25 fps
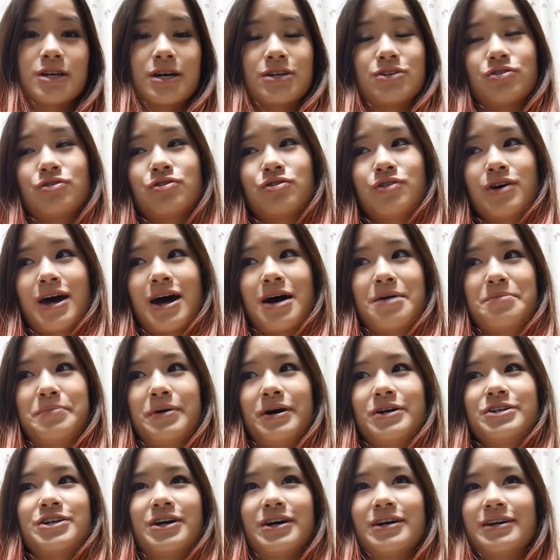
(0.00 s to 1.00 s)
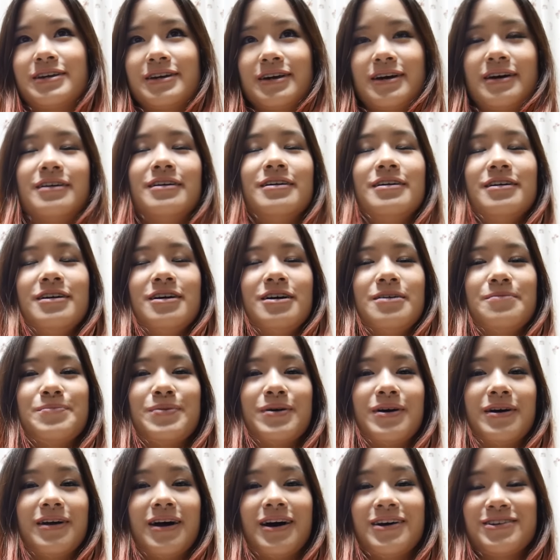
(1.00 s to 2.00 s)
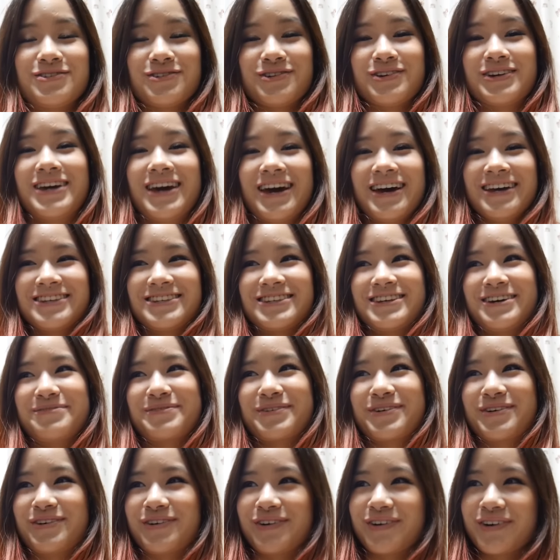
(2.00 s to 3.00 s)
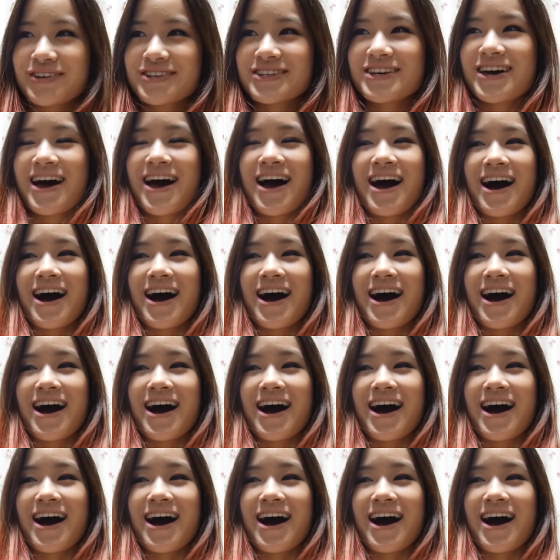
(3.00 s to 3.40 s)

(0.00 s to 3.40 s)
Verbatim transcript: I don't know how much I get, but I do get some calls.